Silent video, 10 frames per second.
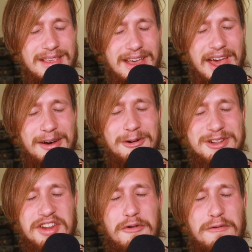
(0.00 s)
And I was
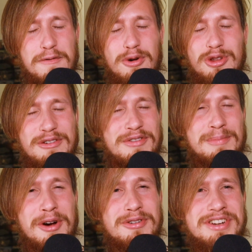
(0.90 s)
so full of
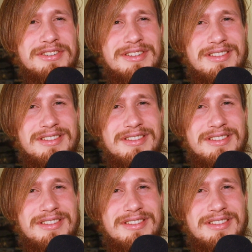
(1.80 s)
emotion